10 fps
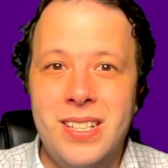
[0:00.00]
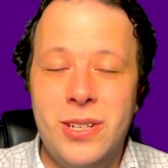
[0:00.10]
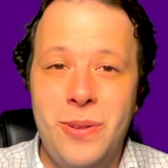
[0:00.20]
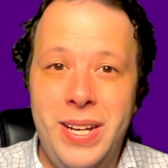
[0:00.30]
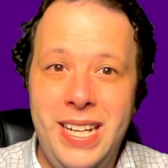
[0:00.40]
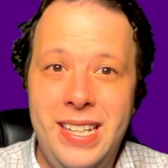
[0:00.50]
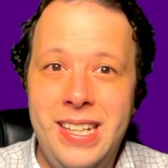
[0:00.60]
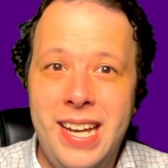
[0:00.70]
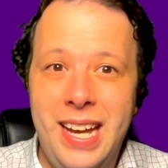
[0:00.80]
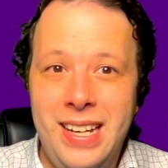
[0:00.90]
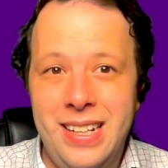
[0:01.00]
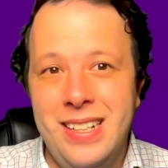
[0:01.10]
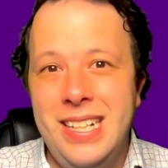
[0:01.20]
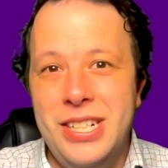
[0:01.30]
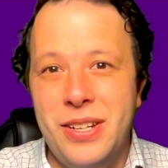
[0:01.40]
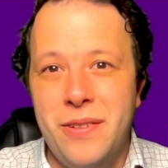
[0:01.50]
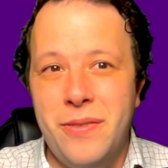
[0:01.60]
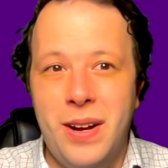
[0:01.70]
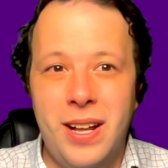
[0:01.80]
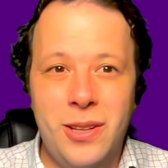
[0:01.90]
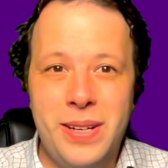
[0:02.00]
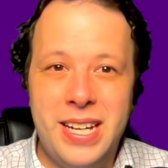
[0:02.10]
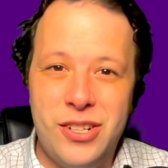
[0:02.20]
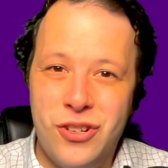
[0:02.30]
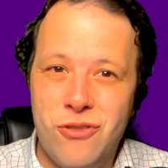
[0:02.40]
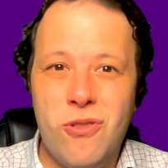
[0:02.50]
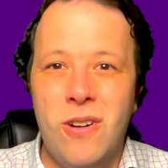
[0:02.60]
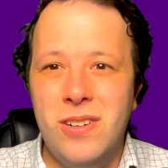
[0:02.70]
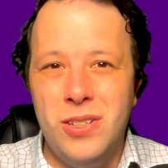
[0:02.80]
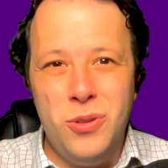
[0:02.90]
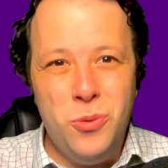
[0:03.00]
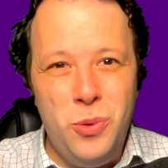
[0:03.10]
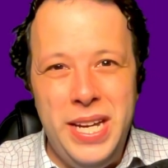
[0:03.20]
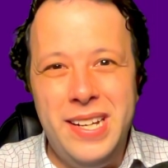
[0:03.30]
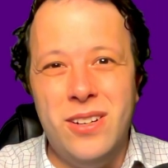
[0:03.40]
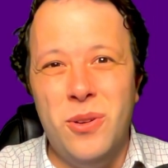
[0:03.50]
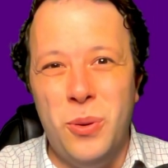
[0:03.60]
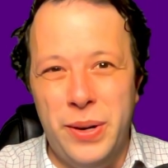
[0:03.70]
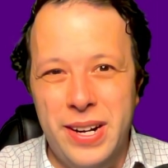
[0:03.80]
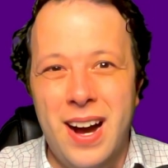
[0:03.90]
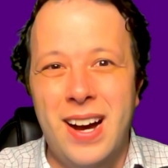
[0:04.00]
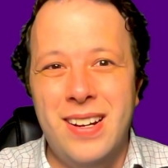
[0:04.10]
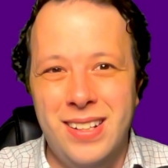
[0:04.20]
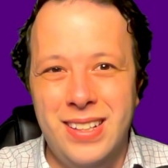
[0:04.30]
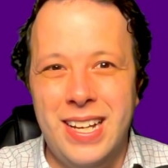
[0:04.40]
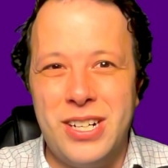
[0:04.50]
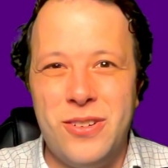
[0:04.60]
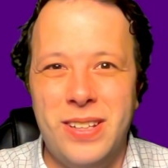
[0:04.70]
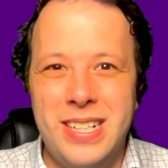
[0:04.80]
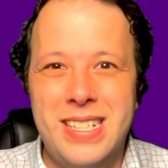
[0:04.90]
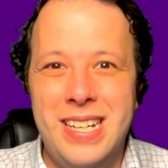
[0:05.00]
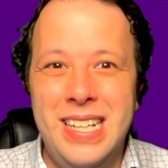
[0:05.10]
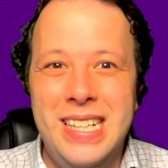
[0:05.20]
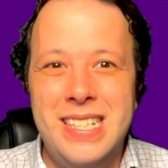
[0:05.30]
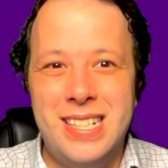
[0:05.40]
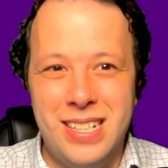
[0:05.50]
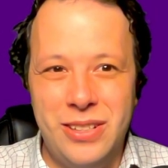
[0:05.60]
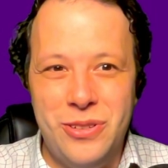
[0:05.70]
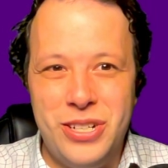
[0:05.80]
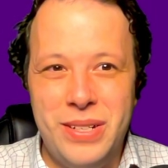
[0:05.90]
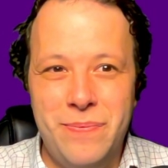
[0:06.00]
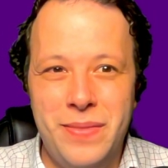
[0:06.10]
So indicate each of the following as strong, weak, or non-electrolytes in solution.